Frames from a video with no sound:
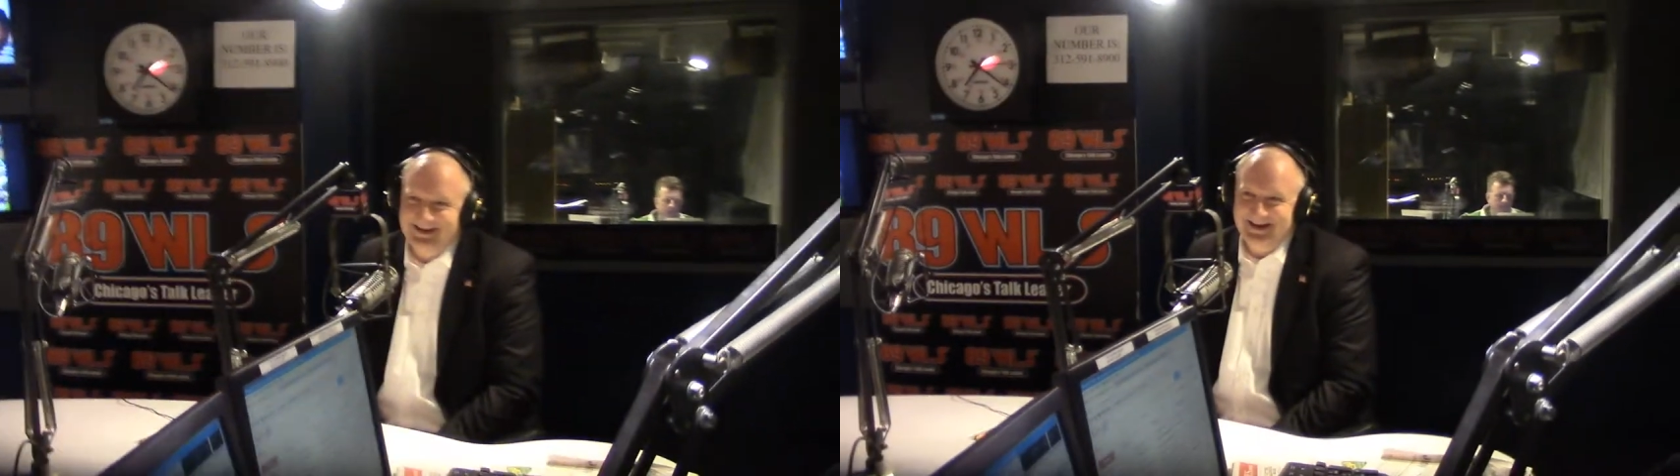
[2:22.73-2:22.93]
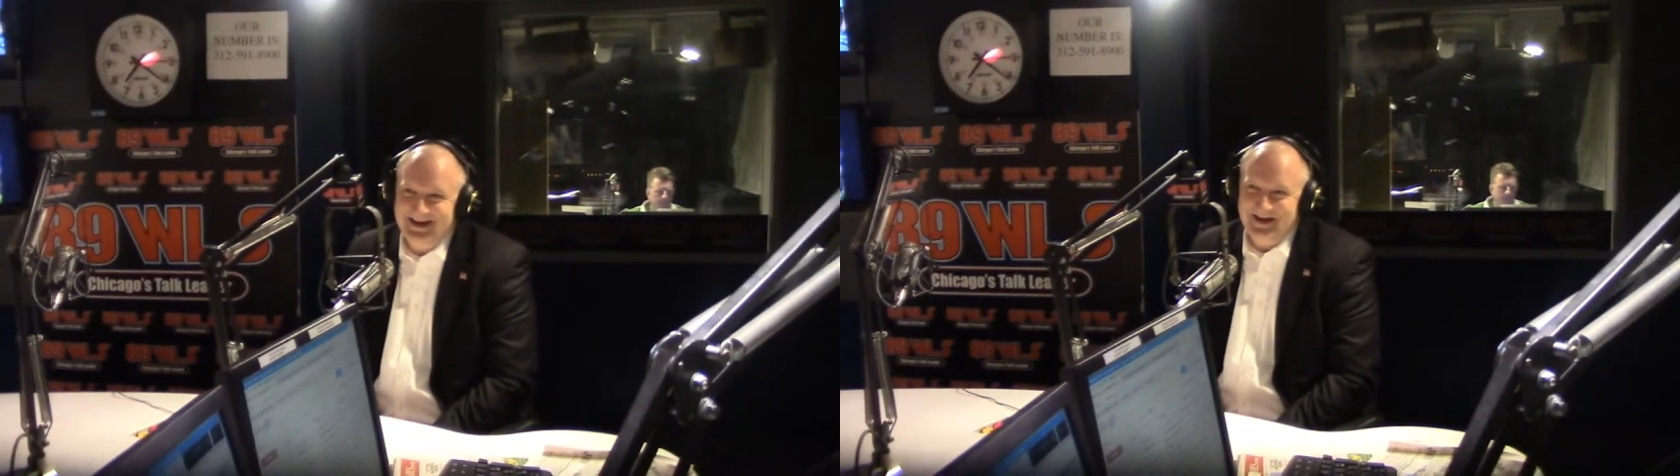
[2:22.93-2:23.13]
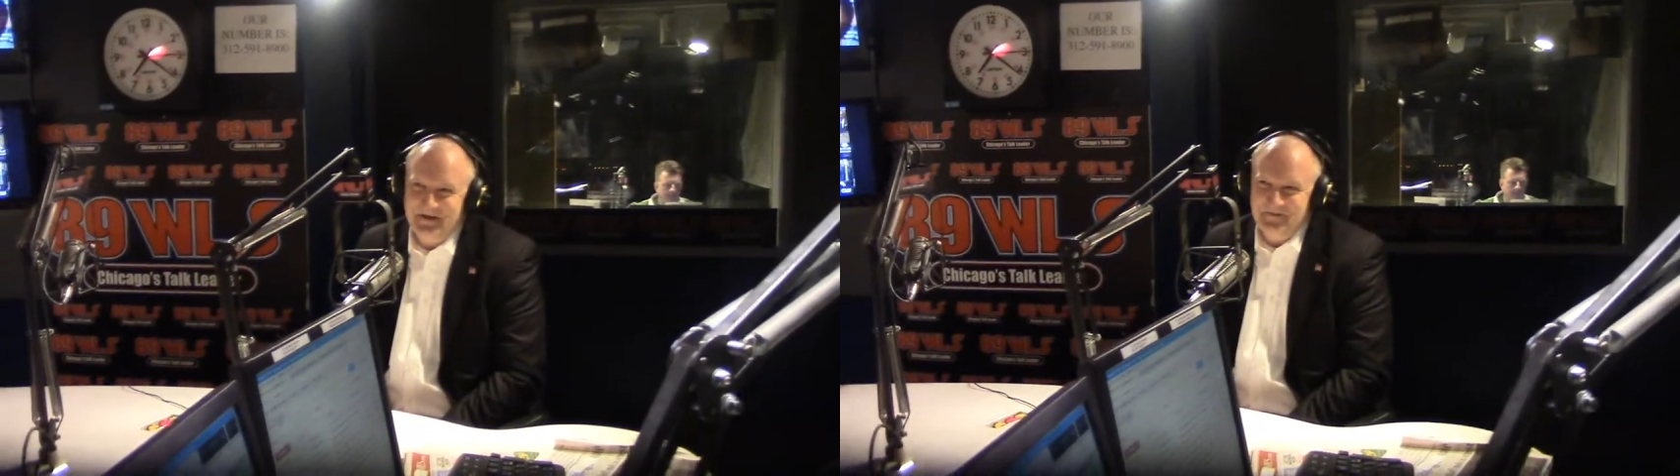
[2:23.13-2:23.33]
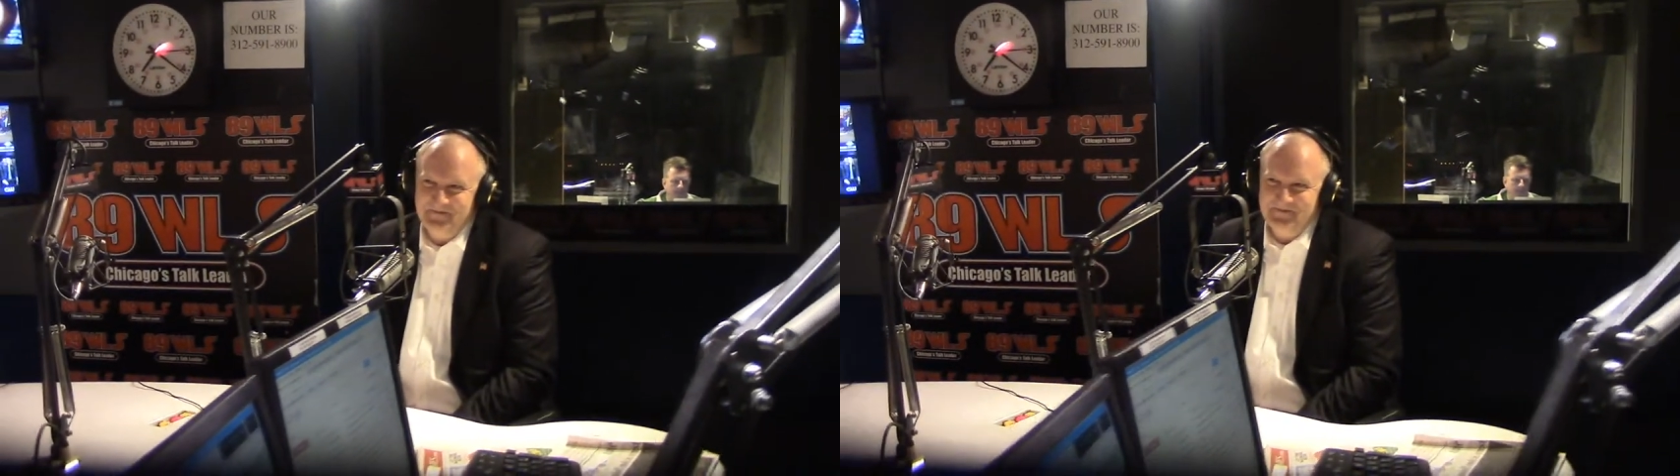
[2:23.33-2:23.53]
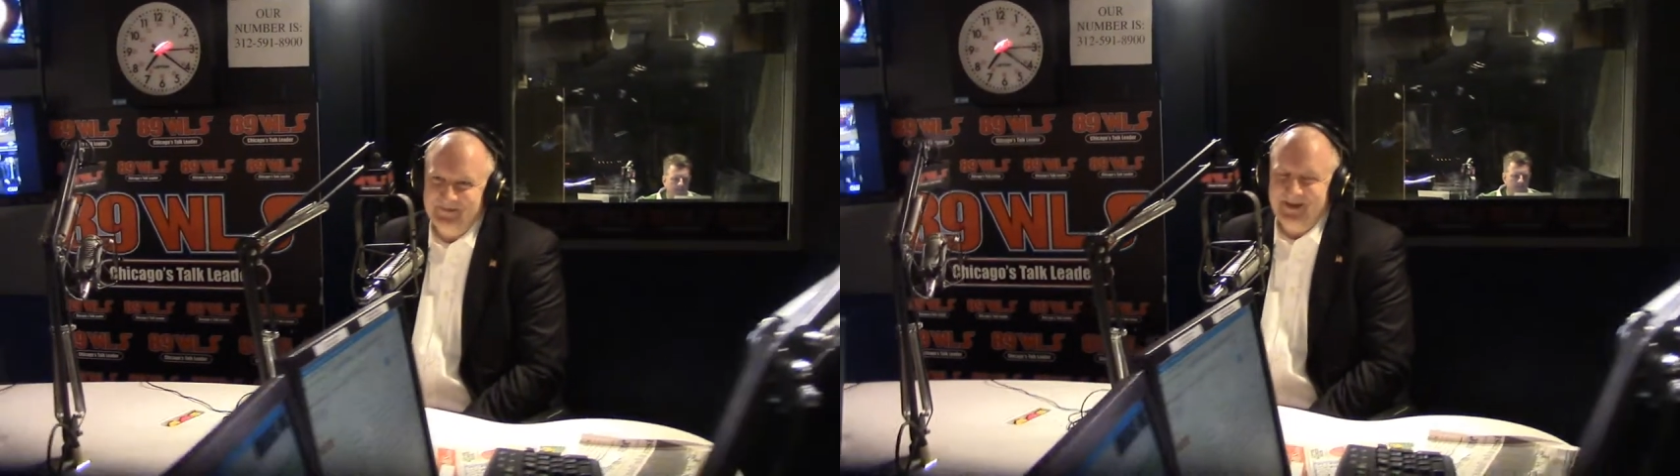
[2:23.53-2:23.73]
All right, move
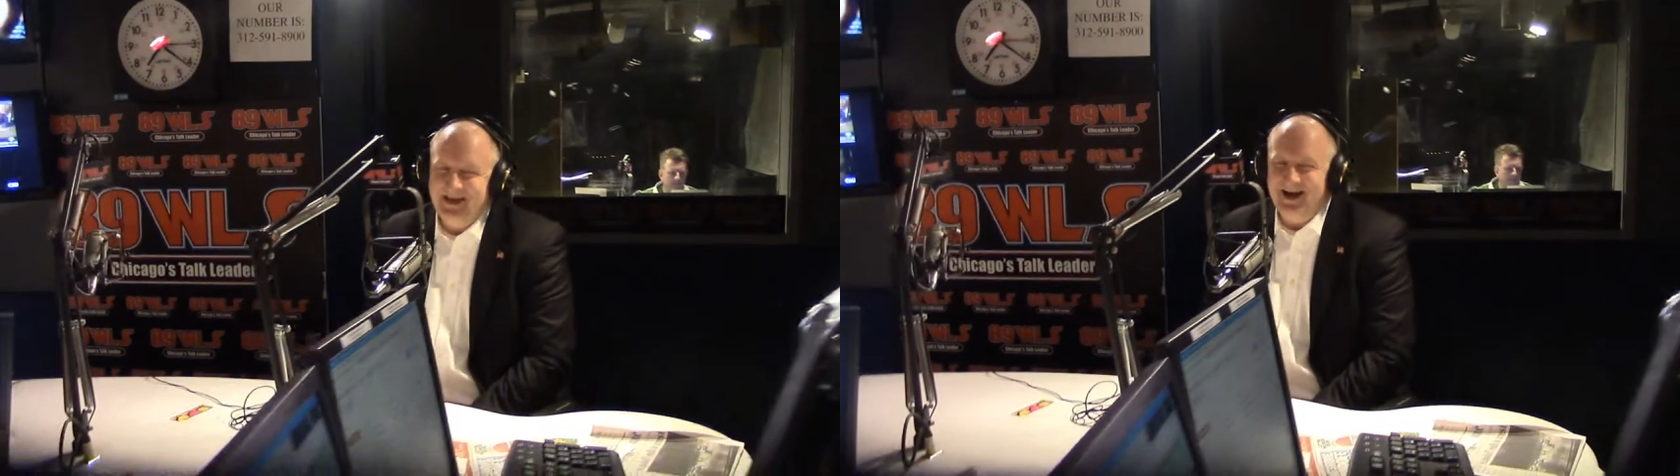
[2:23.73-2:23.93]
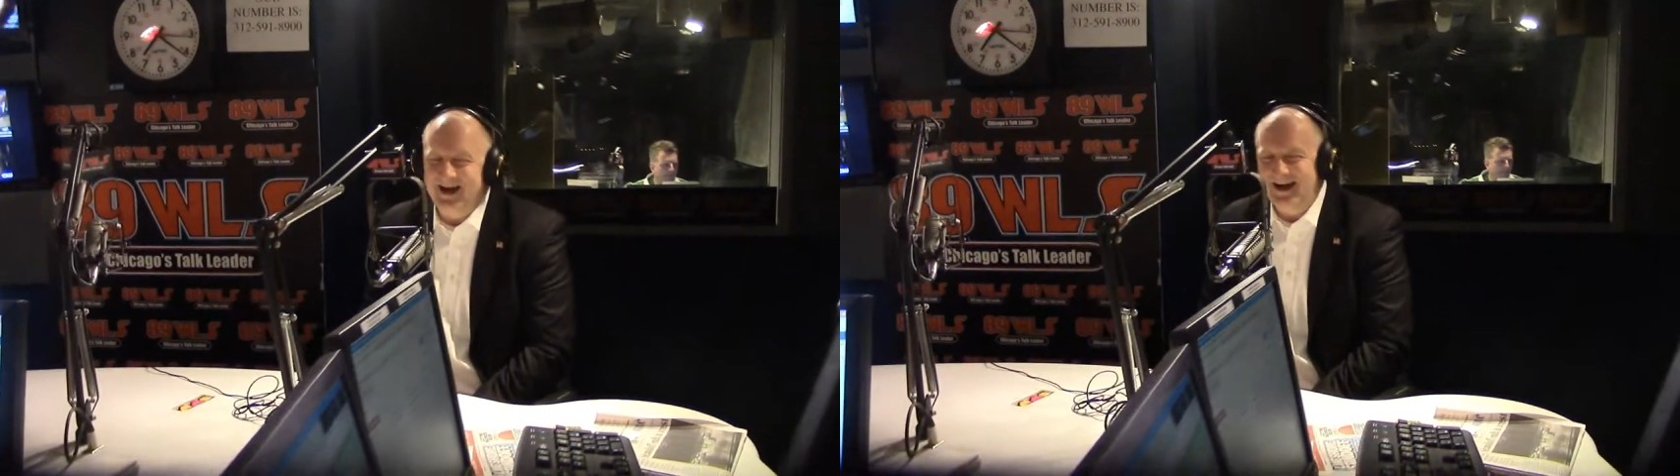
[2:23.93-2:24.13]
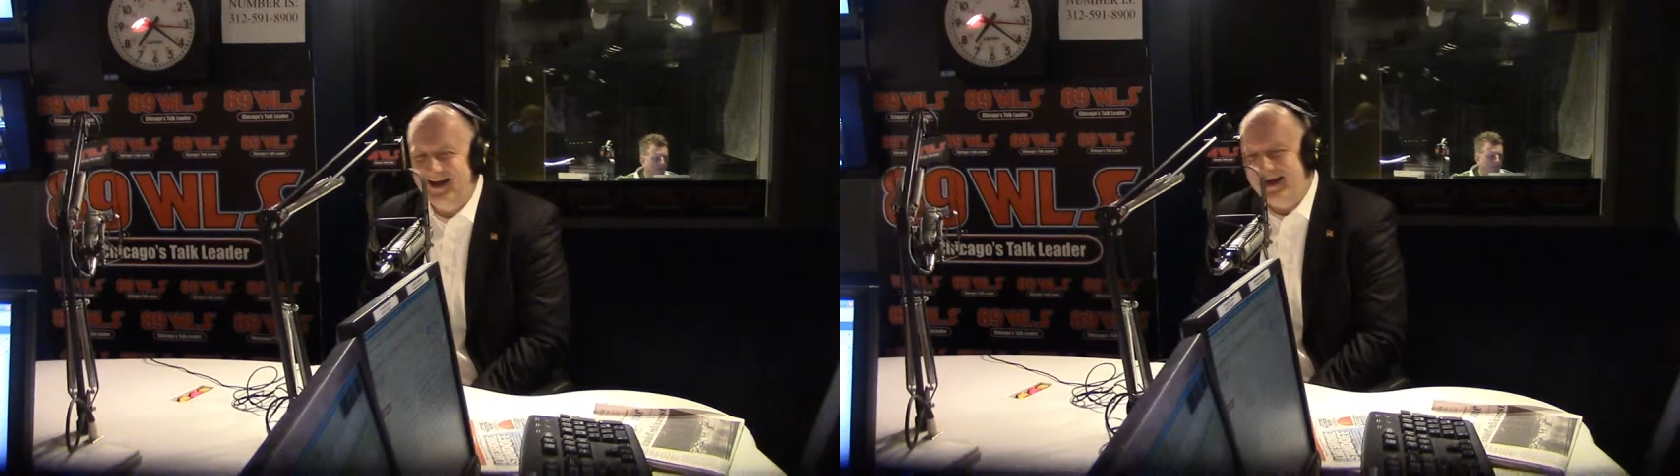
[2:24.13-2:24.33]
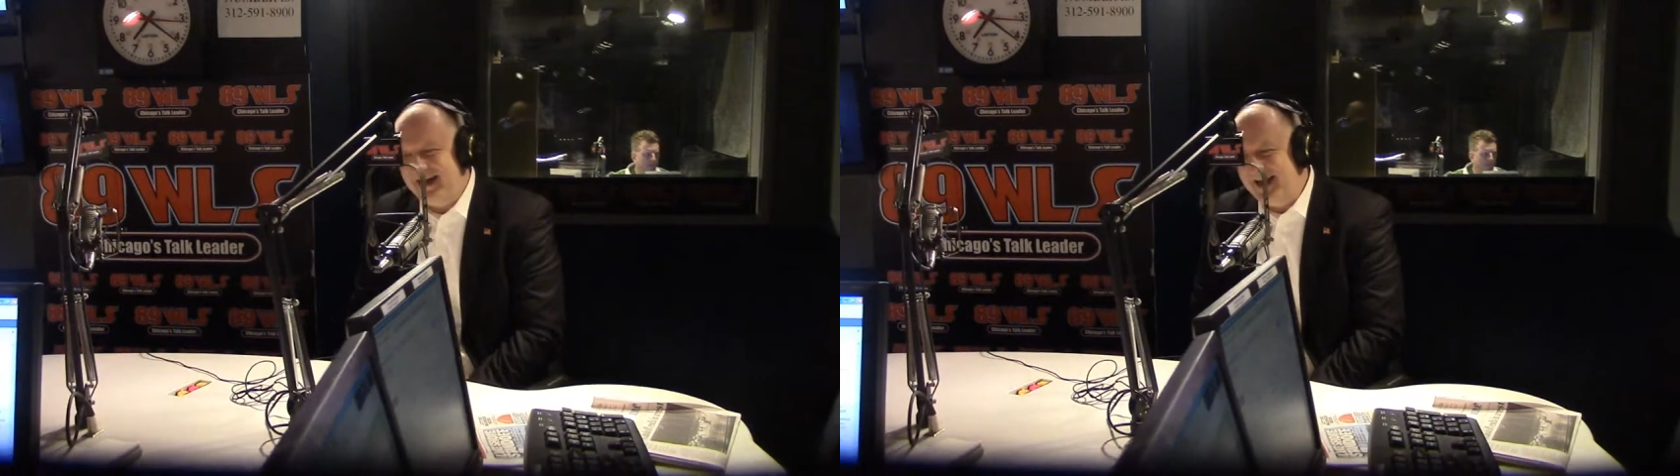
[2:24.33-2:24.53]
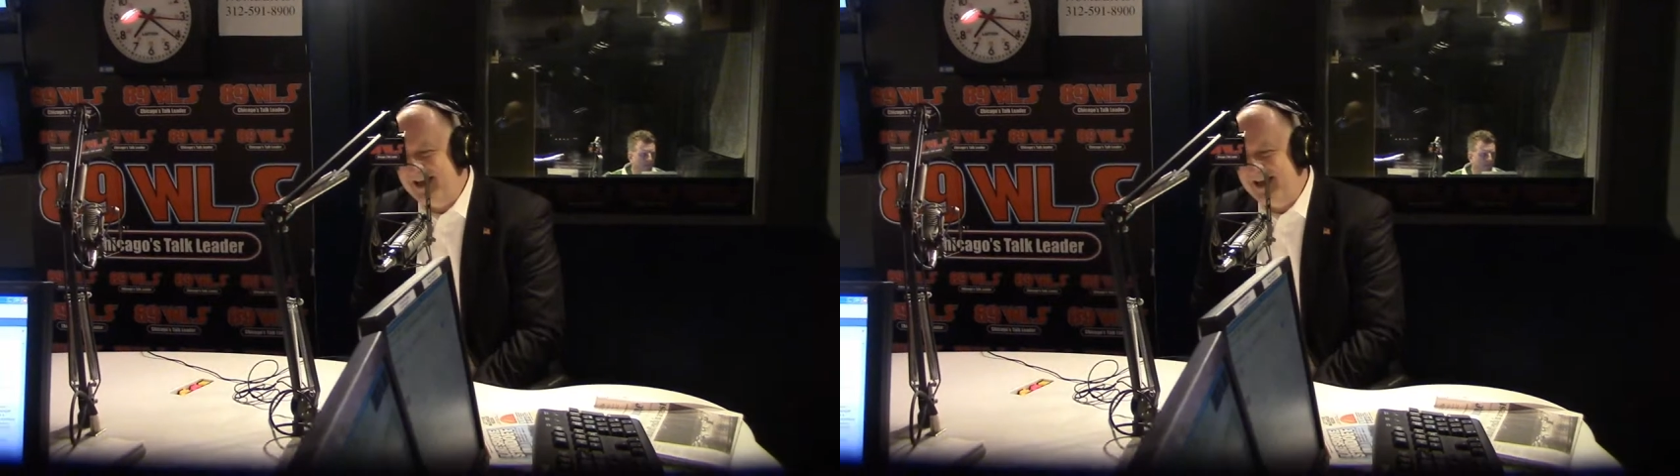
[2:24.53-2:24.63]
on. Answer the question.